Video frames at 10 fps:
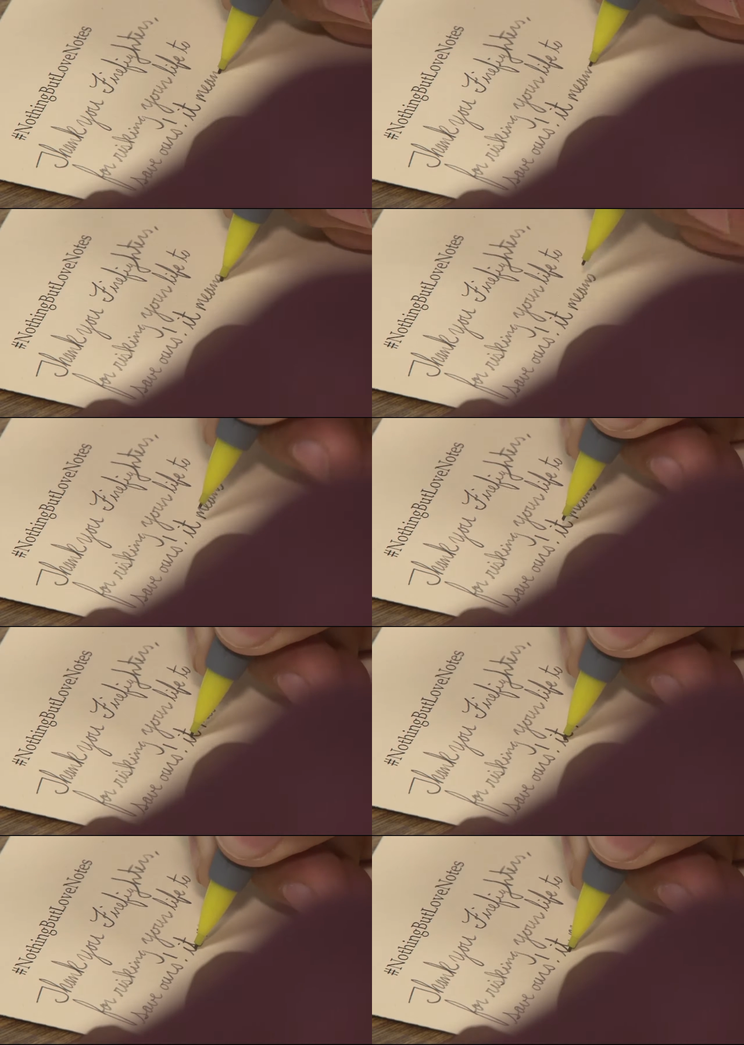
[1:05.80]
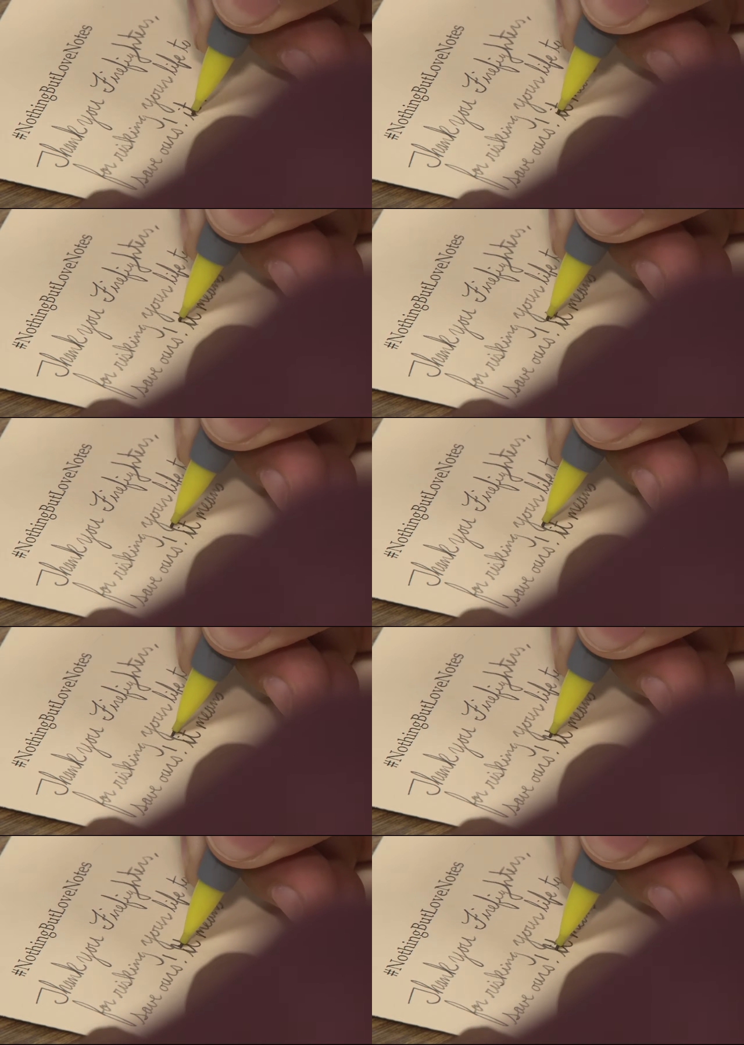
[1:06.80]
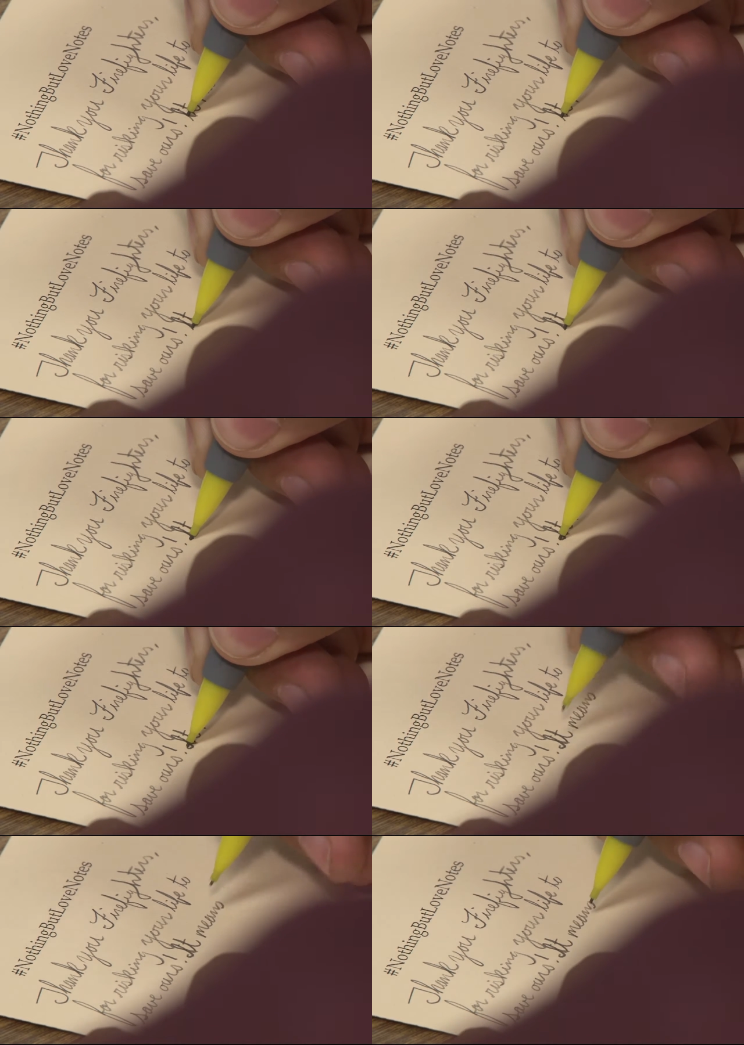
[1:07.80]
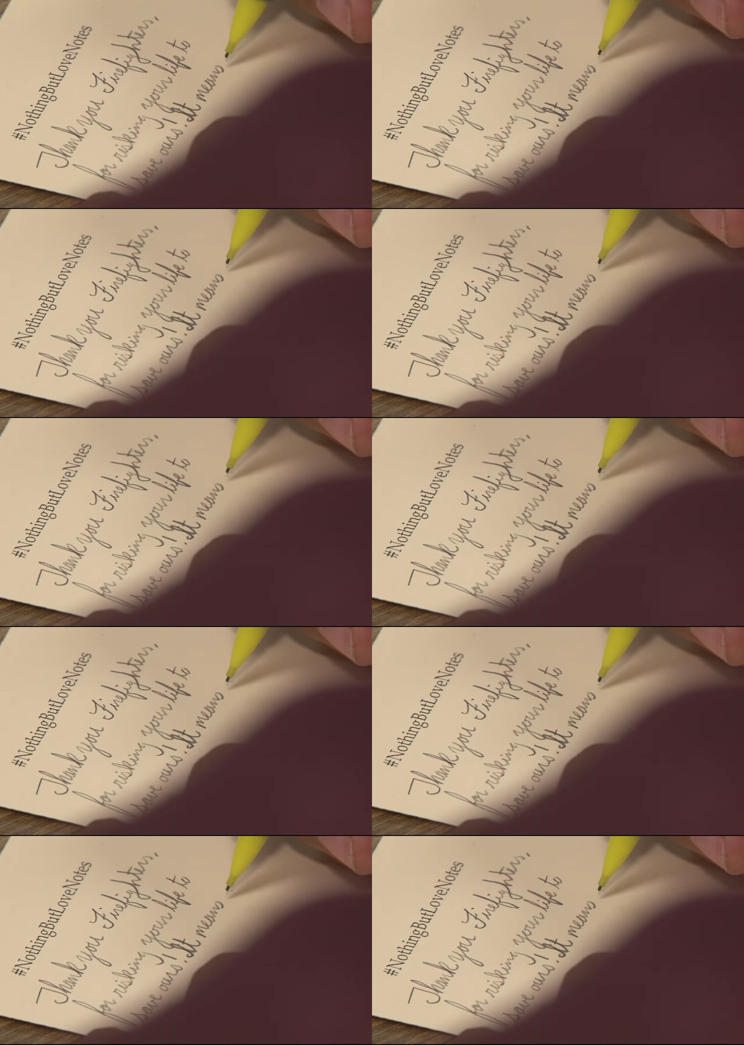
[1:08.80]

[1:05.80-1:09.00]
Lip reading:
[unreadable: no face in view]